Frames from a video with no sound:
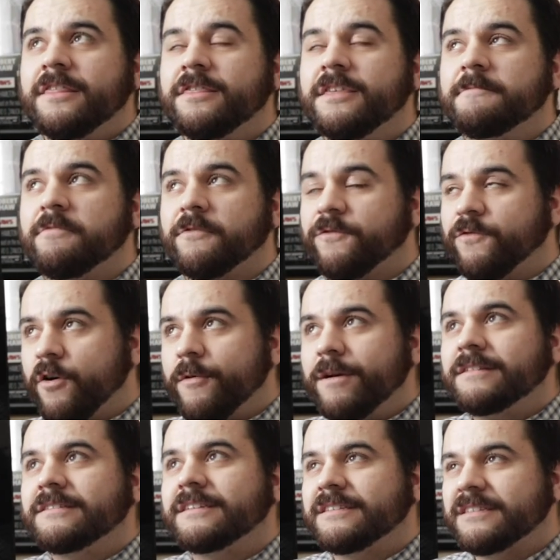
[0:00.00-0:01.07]
the
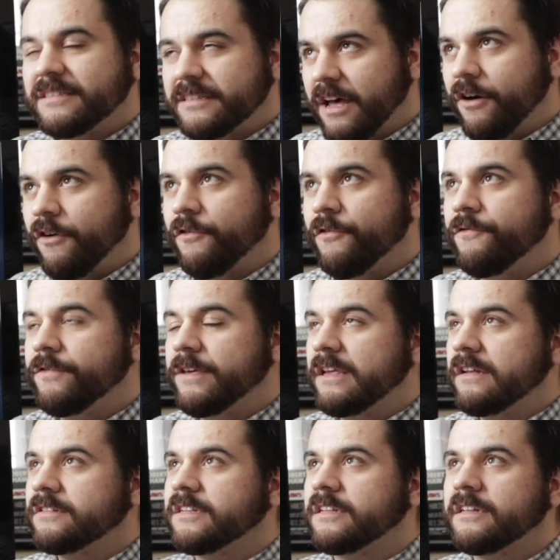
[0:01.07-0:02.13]
performance itself
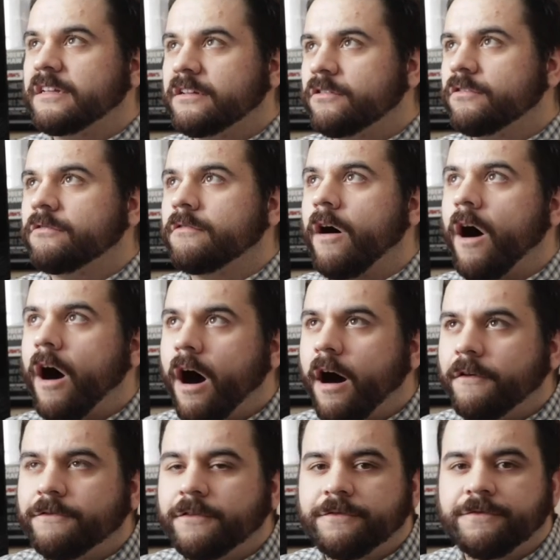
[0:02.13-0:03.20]
feels a little off.